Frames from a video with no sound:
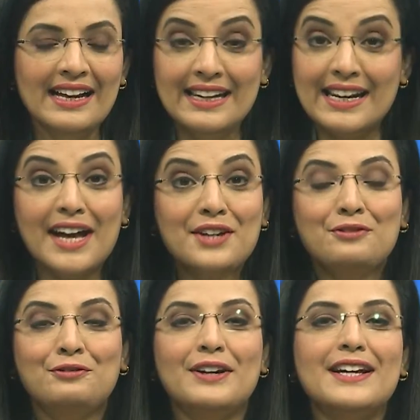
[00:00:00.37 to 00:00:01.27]

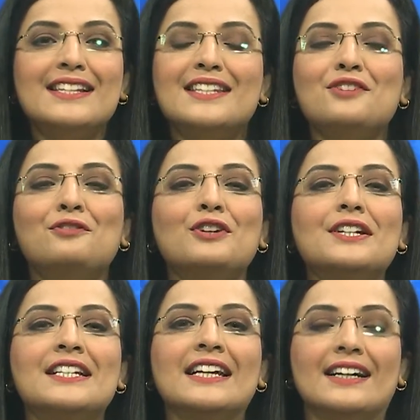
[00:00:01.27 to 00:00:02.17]
Life is
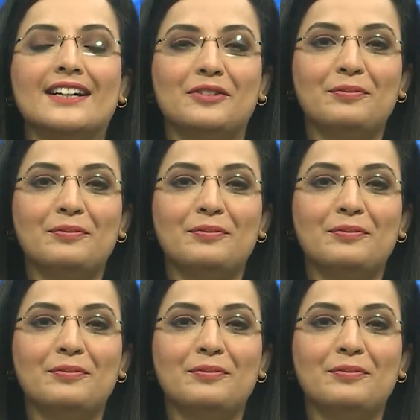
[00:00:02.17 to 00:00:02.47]
different here.